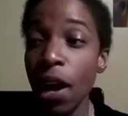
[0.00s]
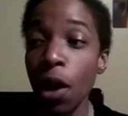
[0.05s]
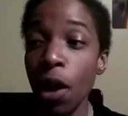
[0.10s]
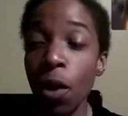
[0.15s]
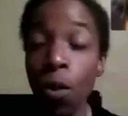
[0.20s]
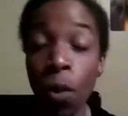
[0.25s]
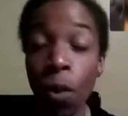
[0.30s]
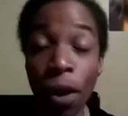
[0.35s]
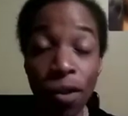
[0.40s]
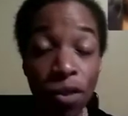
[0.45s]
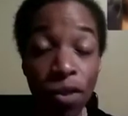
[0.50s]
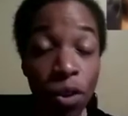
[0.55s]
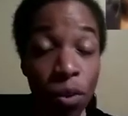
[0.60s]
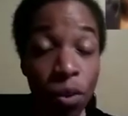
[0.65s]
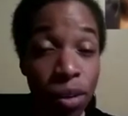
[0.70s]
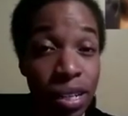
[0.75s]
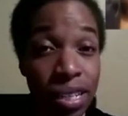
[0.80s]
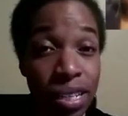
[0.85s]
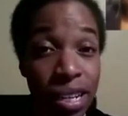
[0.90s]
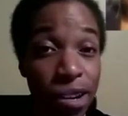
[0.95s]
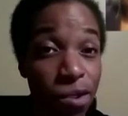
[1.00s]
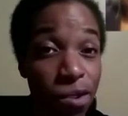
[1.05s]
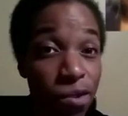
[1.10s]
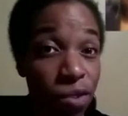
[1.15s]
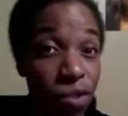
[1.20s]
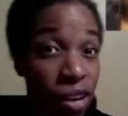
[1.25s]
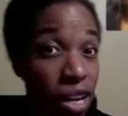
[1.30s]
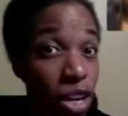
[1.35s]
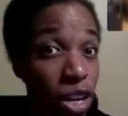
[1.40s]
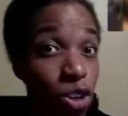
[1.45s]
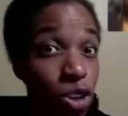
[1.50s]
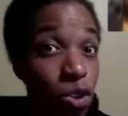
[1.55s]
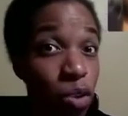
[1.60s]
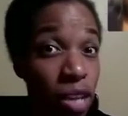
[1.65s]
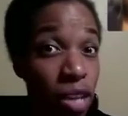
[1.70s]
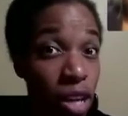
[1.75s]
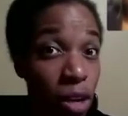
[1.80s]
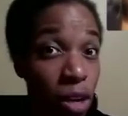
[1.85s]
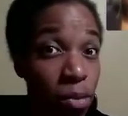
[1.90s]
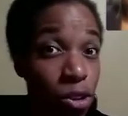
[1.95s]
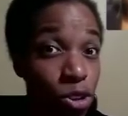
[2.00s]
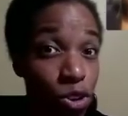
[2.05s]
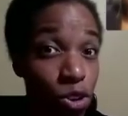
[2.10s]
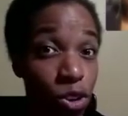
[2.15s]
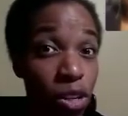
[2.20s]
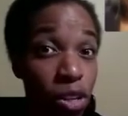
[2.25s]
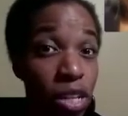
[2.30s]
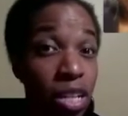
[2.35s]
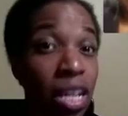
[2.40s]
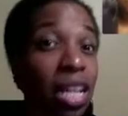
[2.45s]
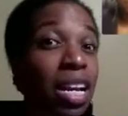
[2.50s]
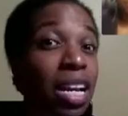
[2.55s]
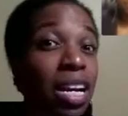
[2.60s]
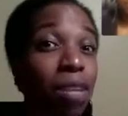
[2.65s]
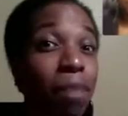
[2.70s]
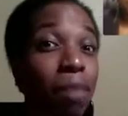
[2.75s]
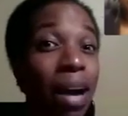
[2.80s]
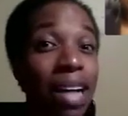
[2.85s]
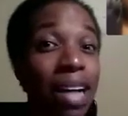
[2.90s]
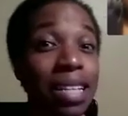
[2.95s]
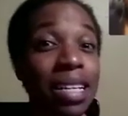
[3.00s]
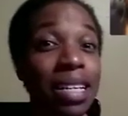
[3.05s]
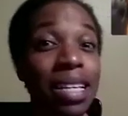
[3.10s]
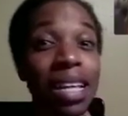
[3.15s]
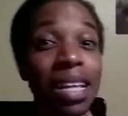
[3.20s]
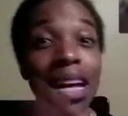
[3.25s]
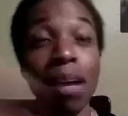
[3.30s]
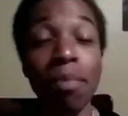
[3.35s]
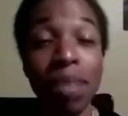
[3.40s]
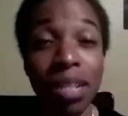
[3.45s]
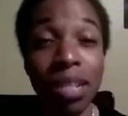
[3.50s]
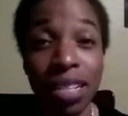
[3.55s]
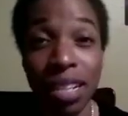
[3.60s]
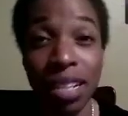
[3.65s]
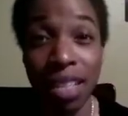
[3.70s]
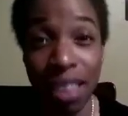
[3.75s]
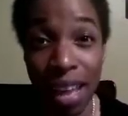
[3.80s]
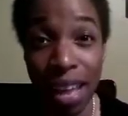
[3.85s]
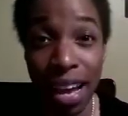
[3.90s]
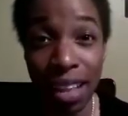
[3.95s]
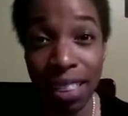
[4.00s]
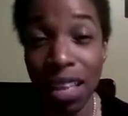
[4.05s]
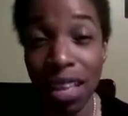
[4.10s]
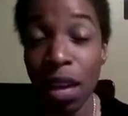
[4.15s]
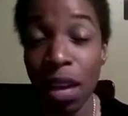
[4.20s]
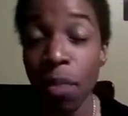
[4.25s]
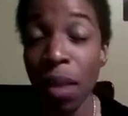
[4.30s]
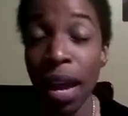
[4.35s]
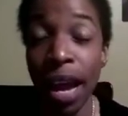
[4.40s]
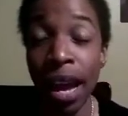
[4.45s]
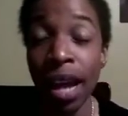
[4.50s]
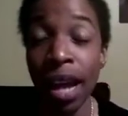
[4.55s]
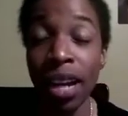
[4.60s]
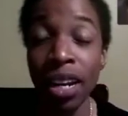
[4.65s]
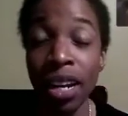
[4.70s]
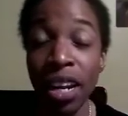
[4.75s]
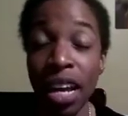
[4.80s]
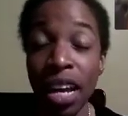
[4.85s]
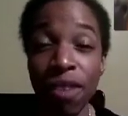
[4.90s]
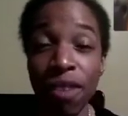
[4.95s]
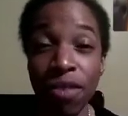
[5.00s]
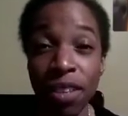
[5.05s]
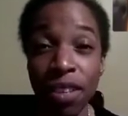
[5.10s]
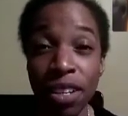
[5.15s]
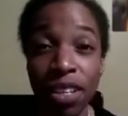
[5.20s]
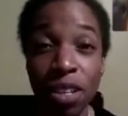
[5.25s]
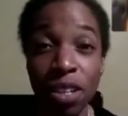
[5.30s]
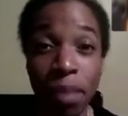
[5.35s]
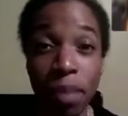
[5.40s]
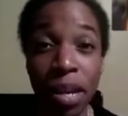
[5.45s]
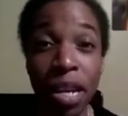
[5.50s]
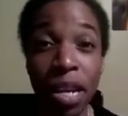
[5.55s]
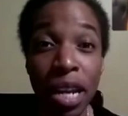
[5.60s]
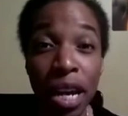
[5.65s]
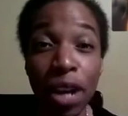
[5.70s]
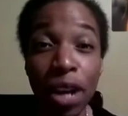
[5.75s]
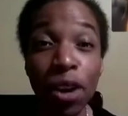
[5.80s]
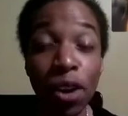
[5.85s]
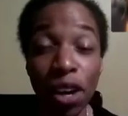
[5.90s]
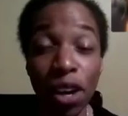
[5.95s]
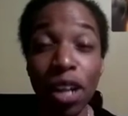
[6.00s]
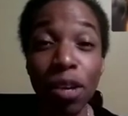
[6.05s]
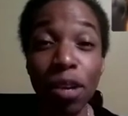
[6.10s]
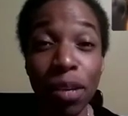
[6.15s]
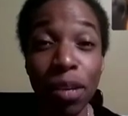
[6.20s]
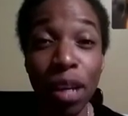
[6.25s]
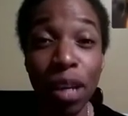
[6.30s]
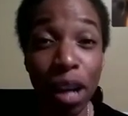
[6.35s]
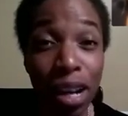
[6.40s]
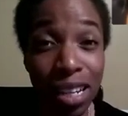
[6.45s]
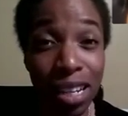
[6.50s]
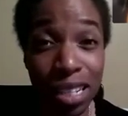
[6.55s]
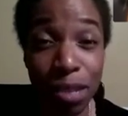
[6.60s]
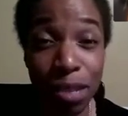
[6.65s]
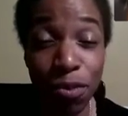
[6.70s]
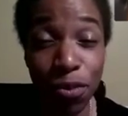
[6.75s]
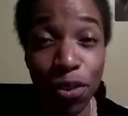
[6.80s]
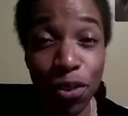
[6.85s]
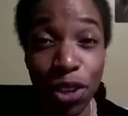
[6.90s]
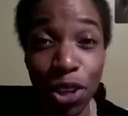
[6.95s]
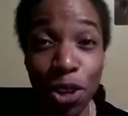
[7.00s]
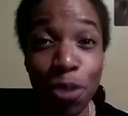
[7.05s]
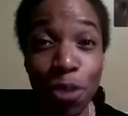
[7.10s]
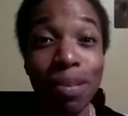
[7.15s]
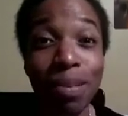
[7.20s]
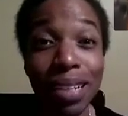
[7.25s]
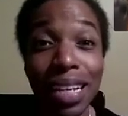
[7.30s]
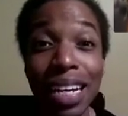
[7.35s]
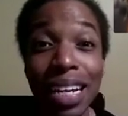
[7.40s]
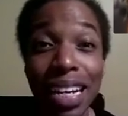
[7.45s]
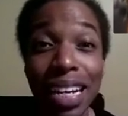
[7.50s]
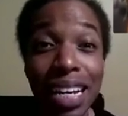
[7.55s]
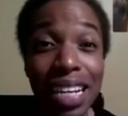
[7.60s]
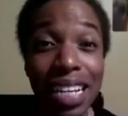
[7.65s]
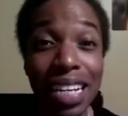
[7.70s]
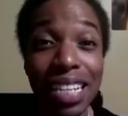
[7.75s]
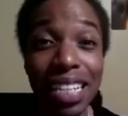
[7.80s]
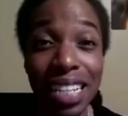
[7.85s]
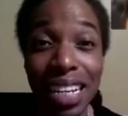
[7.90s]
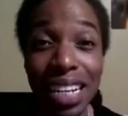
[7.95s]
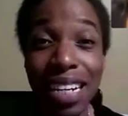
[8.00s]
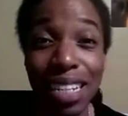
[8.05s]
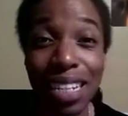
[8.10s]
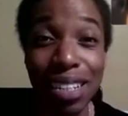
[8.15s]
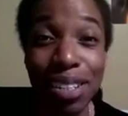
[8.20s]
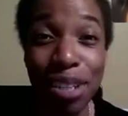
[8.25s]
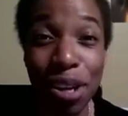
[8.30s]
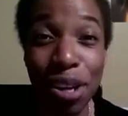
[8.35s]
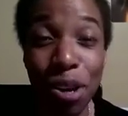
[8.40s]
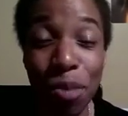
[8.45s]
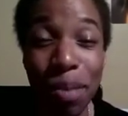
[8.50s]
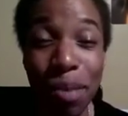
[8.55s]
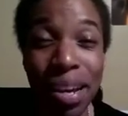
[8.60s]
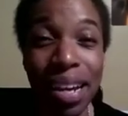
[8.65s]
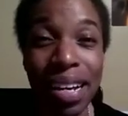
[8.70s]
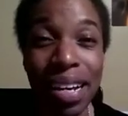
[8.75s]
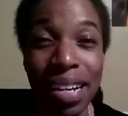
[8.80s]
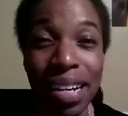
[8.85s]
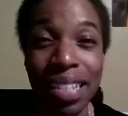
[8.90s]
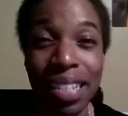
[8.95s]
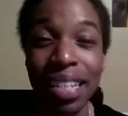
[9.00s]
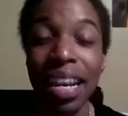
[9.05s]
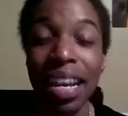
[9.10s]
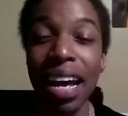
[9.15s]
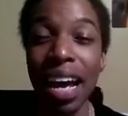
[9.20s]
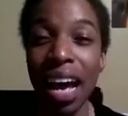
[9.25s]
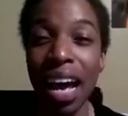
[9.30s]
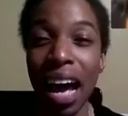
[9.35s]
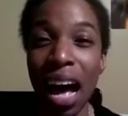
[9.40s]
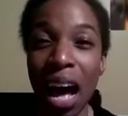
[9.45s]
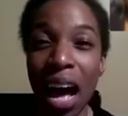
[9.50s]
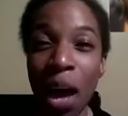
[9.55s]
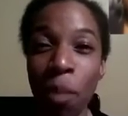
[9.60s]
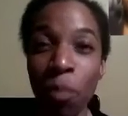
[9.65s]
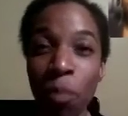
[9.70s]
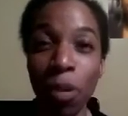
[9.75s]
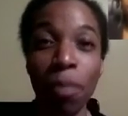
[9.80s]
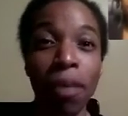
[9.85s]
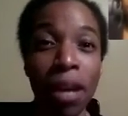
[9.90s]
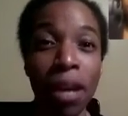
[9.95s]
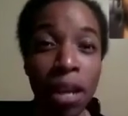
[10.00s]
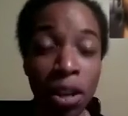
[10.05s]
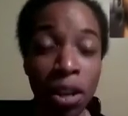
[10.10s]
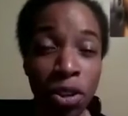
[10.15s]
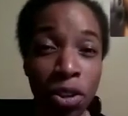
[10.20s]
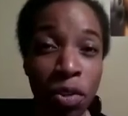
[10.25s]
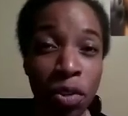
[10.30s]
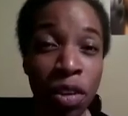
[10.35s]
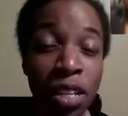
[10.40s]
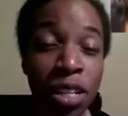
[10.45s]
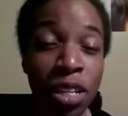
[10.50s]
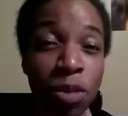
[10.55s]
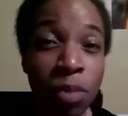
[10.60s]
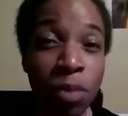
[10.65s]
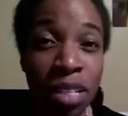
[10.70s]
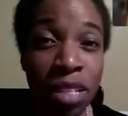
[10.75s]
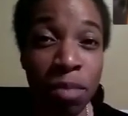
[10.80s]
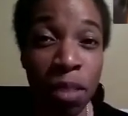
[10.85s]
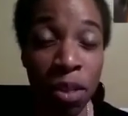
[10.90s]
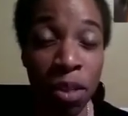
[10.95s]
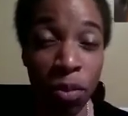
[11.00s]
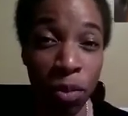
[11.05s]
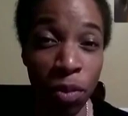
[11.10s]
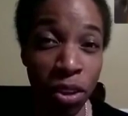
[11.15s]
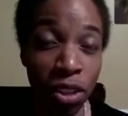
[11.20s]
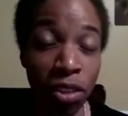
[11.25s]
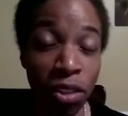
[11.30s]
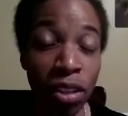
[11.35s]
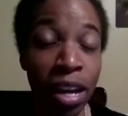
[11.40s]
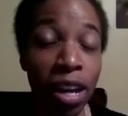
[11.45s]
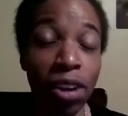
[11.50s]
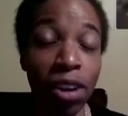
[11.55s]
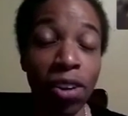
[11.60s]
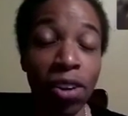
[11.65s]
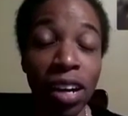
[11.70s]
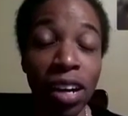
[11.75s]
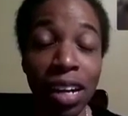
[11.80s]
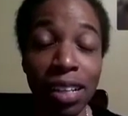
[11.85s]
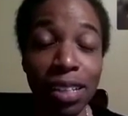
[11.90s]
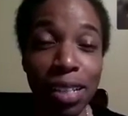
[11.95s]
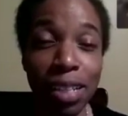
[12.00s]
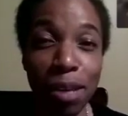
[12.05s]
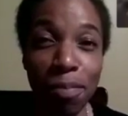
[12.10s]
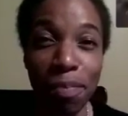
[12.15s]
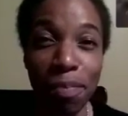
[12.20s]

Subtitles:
Whoever it was that invited you here, be sure to connect back to them and to thank them. And if this has been incredibly awesome for you, please let us know because we plan on doing this once a month, whether you like it or not. So.